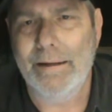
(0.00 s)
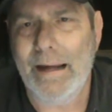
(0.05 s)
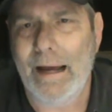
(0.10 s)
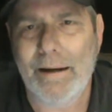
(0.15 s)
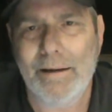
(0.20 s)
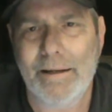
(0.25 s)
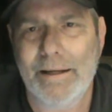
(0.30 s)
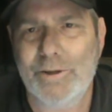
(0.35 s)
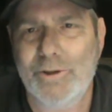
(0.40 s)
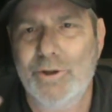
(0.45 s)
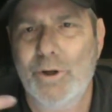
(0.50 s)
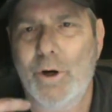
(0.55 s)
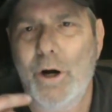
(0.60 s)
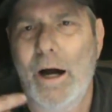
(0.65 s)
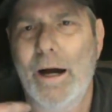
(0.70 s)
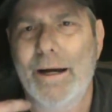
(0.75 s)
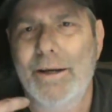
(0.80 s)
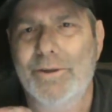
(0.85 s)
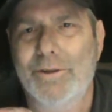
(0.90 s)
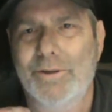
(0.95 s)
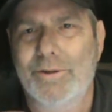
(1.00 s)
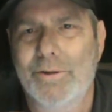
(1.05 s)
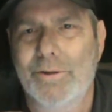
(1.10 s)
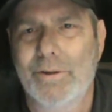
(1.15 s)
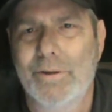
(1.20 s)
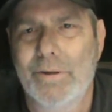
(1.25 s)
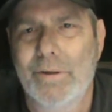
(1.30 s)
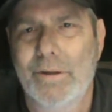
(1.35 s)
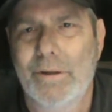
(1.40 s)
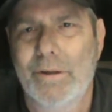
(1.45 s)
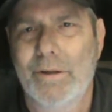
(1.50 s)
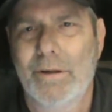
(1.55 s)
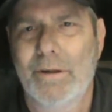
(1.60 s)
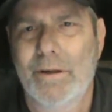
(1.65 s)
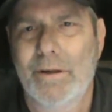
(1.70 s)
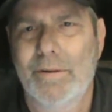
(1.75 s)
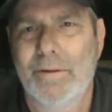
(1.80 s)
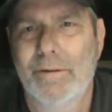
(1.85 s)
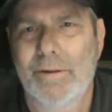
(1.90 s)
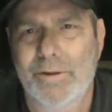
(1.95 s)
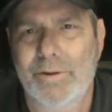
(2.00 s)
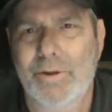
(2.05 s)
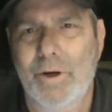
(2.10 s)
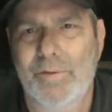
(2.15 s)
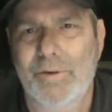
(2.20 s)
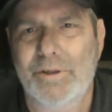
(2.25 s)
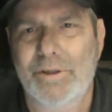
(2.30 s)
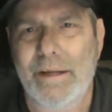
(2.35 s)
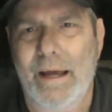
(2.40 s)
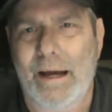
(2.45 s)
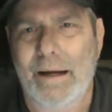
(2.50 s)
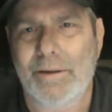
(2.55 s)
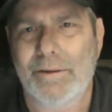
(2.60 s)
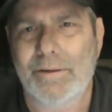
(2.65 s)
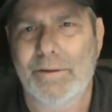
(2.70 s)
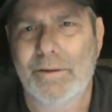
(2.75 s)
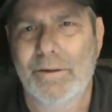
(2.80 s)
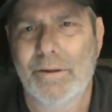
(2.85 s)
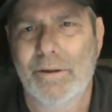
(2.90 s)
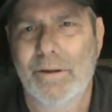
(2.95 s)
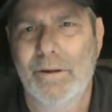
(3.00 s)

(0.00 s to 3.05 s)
Not unless you're us, the service techs.